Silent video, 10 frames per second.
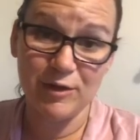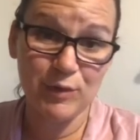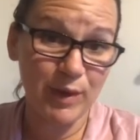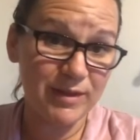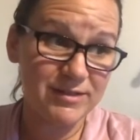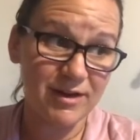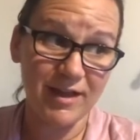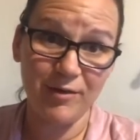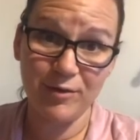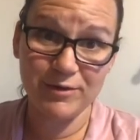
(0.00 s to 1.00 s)
our toilets, our
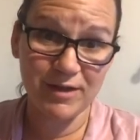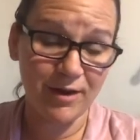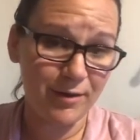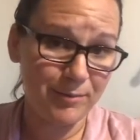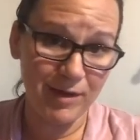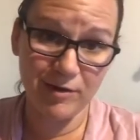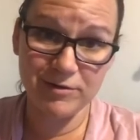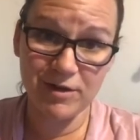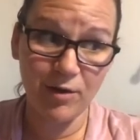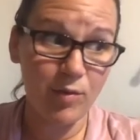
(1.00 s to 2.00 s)
counters, our
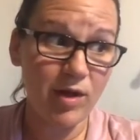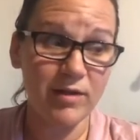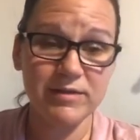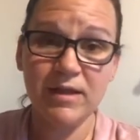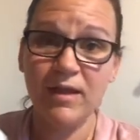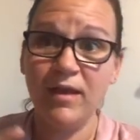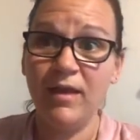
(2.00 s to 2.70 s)
mirrors, our walls.